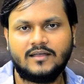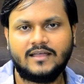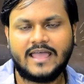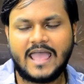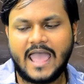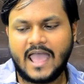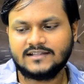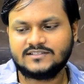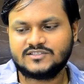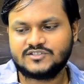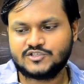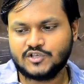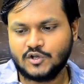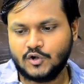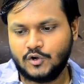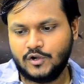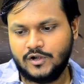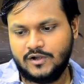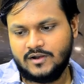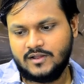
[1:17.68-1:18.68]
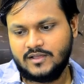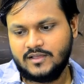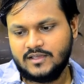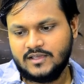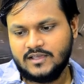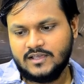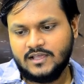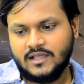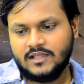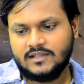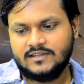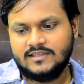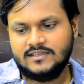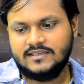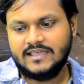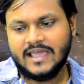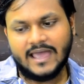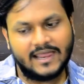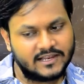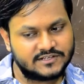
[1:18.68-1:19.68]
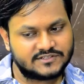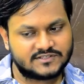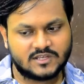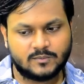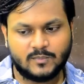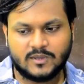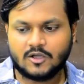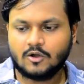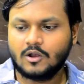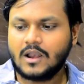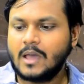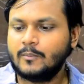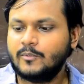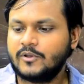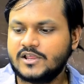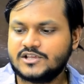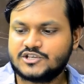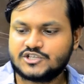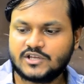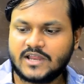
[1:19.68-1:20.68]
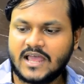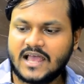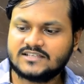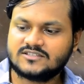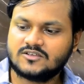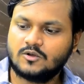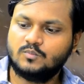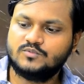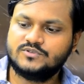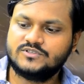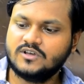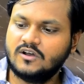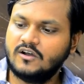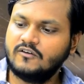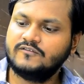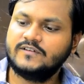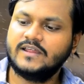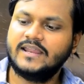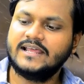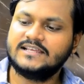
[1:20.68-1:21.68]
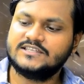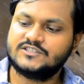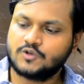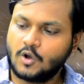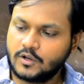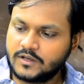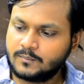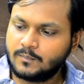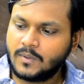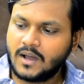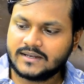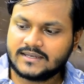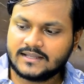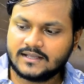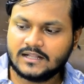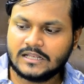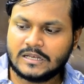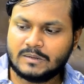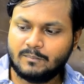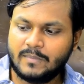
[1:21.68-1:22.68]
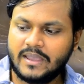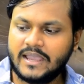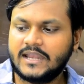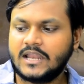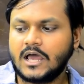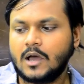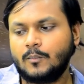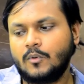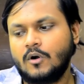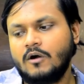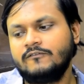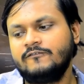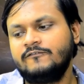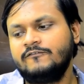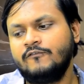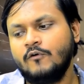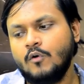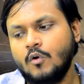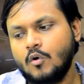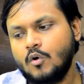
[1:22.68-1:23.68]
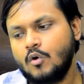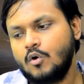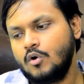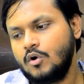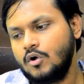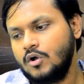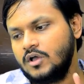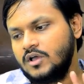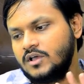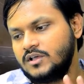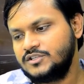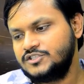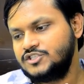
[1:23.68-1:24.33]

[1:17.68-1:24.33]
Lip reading: at CERN. The LHCb collaboration has observed an exotic particle made up of four